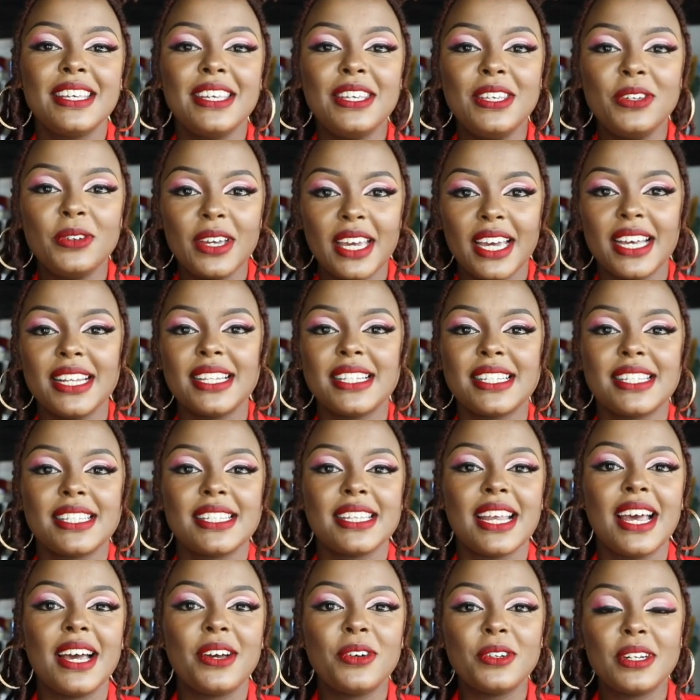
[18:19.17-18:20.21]
you get
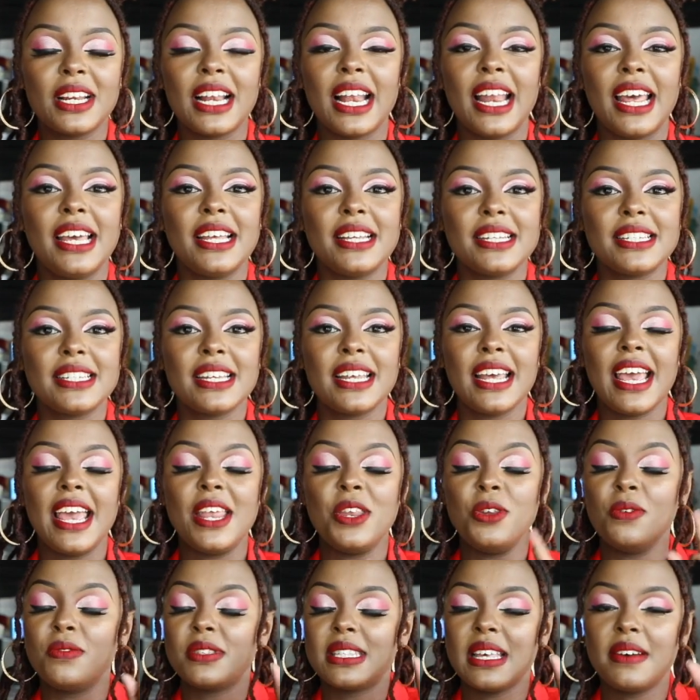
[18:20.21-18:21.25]
a good client
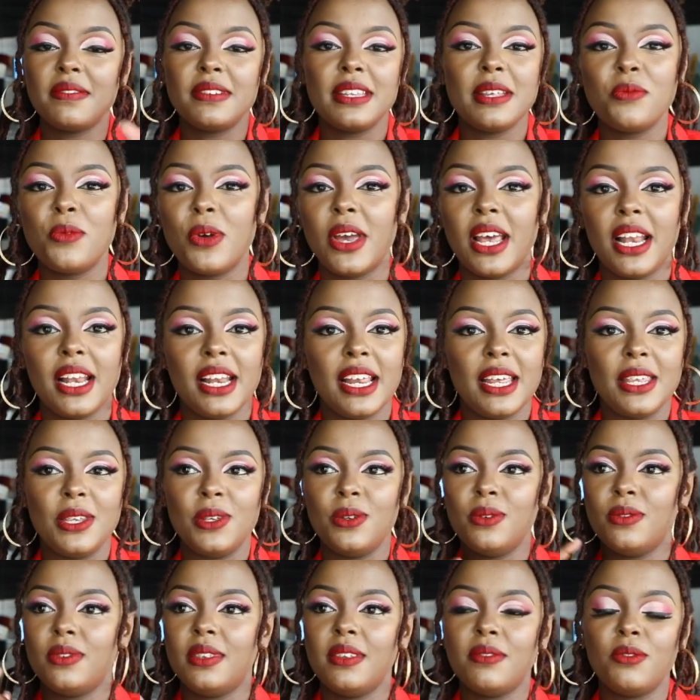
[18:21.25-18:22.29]
and you've served them well
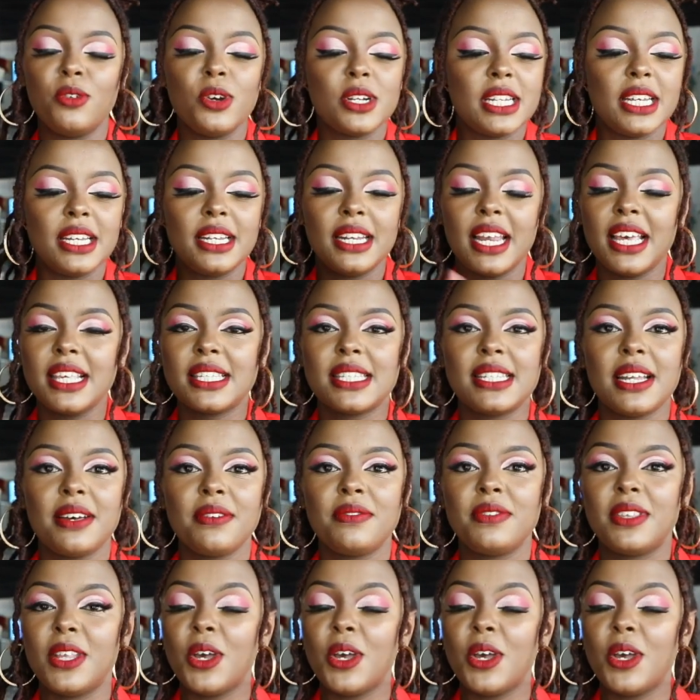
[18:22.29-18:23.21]
and you, they've got a nice stuff,